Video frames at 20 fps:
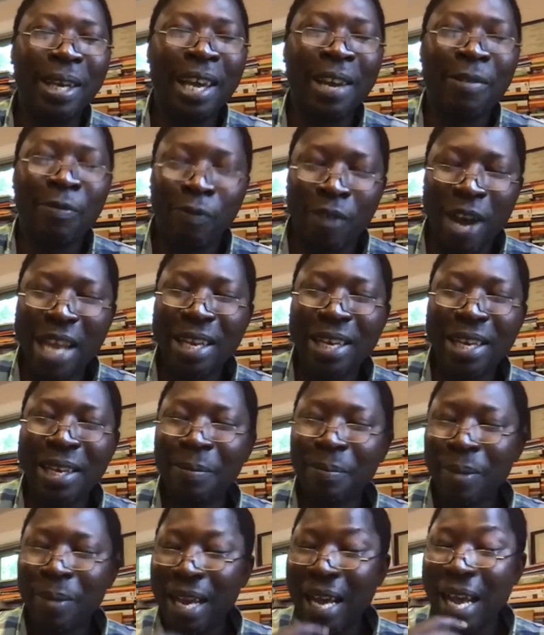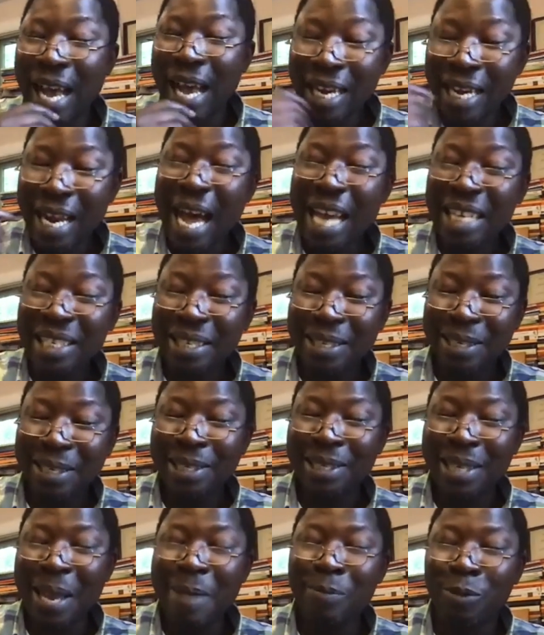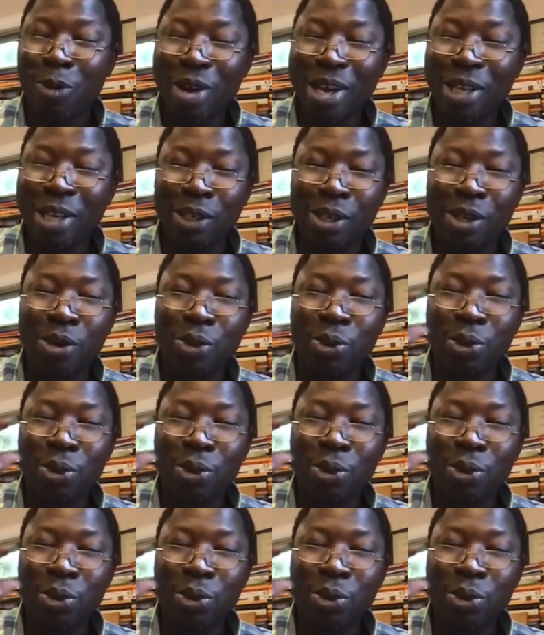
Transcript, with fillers: And finally, I'd ask the same question